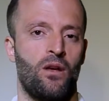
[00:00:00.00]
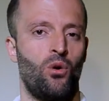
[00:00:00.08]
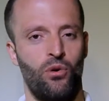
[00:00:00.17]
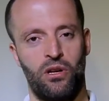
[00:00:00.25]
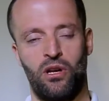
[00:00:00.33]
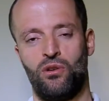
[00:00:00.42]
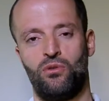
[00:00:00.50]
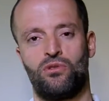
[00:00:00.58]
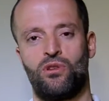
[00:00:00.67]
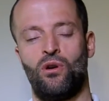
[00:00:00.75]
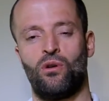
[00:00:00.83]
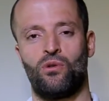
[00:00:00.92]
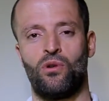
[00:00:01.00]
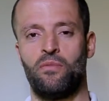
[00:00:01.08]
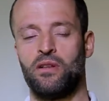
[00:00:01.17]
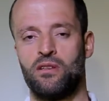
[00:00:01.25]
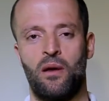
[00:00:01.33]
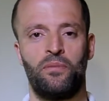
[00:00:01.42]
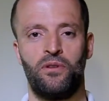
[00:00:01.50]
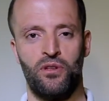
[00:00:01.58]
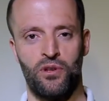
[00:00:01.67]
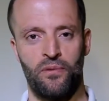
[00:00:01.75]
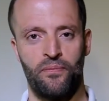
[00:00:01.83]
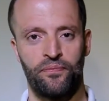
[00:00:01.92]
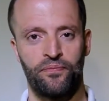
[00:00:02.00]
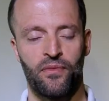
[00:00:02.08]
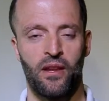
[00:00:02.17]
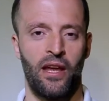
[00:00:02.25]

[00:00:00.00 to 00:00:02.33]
or you can use the whole room. It's up to you.